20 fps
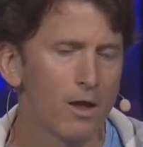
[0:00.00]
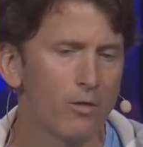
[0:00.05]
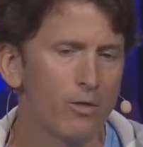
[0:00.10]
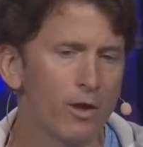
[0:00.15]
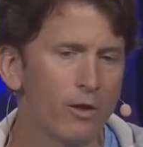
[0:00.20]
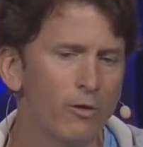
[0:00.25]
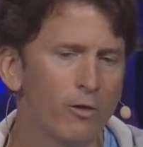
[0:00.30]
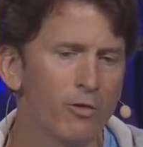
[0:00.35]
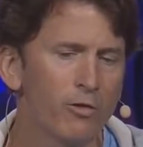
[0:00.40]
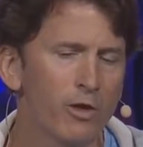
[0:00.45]

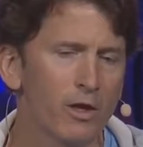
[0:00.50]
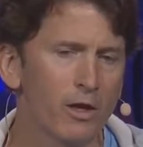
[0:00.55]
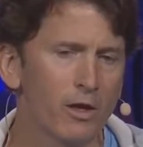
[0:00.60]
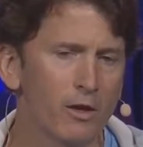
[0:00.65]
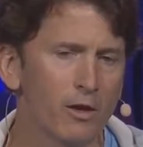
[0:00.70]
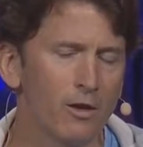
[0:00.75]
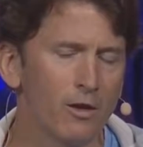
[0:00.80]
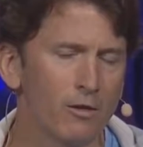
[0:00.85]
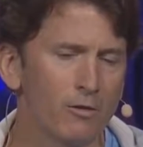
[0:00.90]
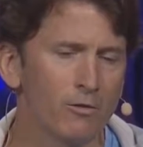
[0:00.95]
The other thing
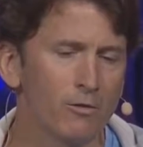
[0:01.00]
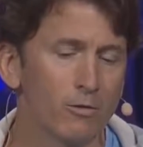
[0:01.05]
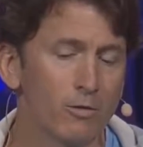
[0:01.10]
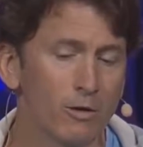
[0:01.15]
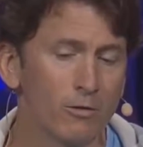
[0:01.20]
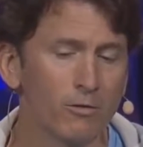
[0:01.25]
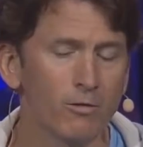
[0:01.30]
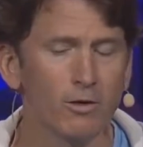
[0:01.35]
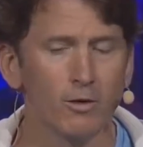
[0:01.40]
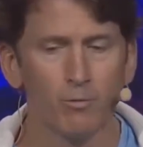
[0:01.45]
is,
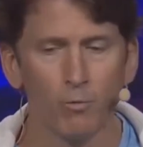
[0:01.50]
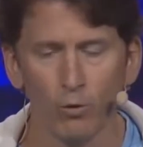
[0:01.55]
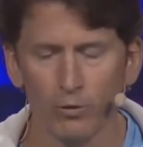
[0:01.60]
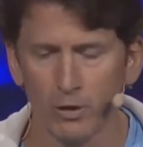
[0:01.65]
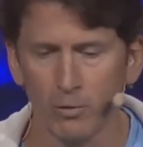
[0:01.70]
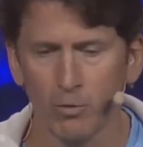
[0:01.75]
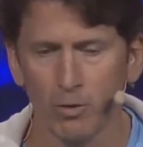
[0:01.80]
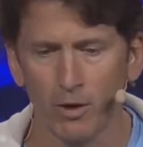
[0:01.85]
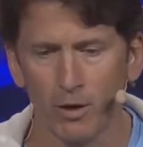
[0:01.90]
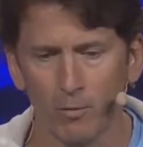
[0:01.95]
this is the
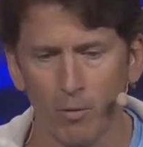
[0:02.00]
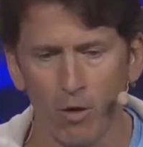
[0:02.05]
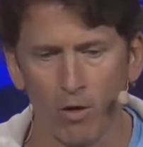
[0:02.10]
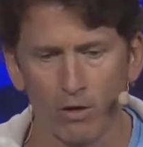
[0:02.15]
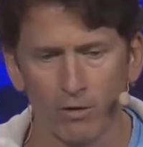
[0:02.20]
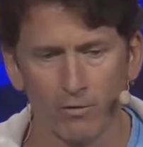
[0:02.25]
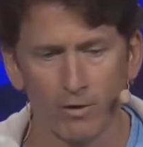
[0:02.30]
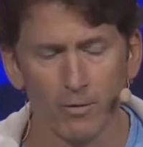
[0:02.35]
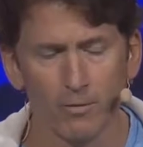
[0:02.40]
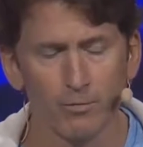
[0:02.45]
multiplayer
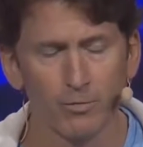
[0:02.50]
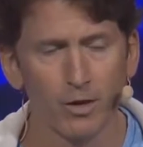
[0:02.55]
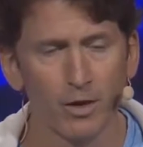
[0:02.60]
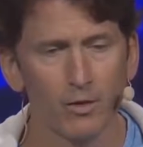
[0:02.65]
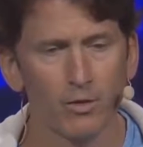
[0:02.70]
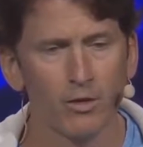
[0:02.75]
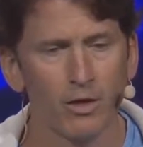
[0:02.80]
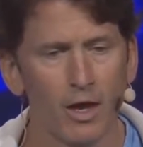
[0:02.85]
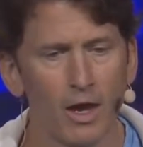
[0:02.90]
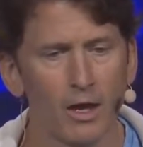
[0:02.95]
part of it,
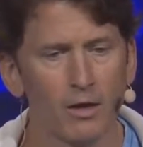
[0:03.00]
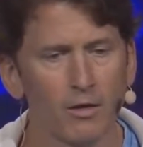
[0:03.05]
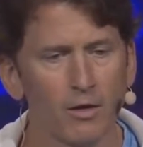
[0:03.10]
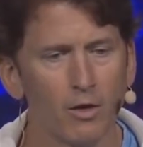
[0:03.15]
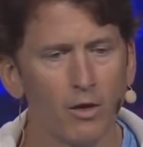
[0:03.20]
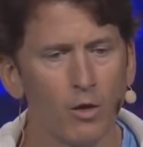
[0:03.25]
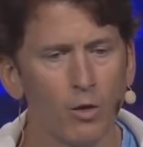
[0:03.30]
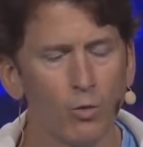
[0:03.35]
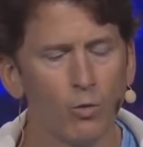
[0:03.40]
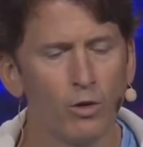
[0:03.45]
that
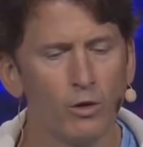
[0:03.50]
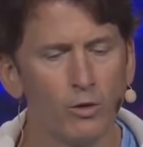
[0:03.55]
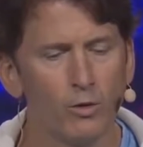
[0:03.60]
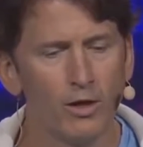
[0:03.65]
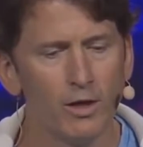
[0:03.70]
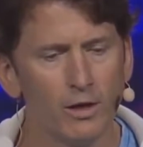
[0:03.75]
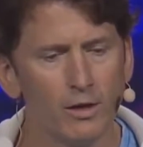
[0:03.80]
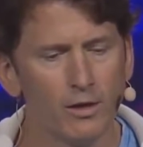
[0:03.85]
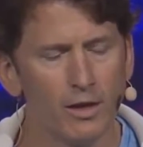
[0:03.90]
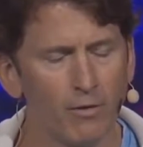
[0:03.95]
when you
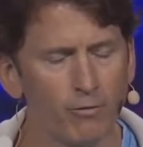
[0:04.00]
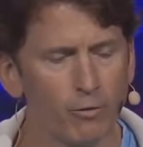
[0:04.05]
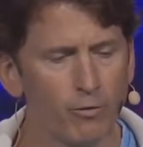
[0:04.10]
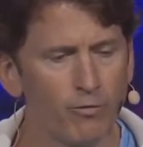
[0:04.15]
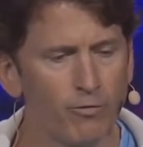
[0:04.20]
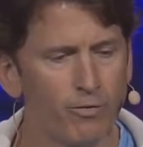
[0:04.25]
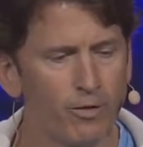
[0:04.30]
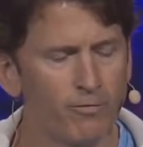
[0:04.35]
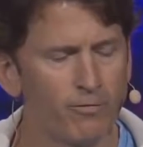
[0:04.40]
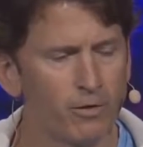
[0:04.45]
hit level
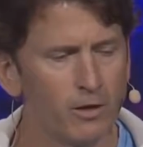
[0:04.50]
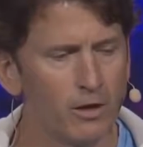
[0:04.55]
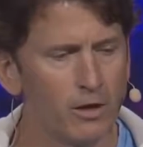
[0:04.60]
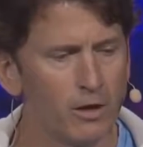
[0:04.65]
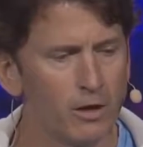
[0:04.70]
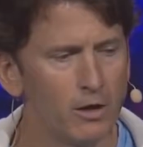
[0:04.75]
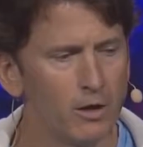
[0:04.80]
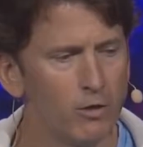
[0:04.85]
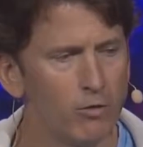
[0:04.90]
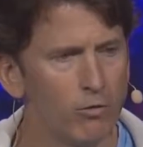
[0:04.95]
50,
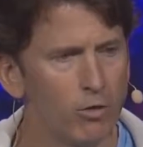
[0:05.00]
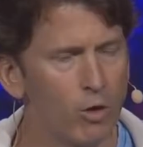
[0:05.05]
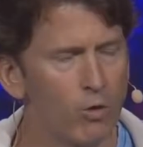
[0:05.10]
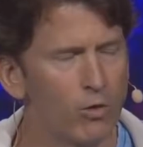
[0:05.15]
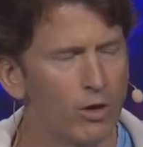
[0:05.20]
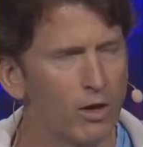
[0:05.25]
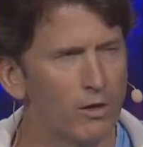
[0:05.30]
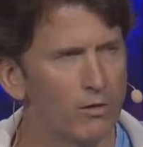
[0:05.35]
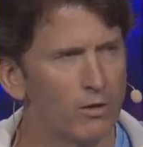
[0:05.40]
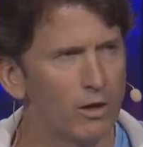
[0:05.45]
you
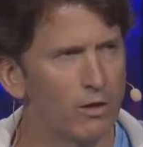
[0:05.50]
don't get to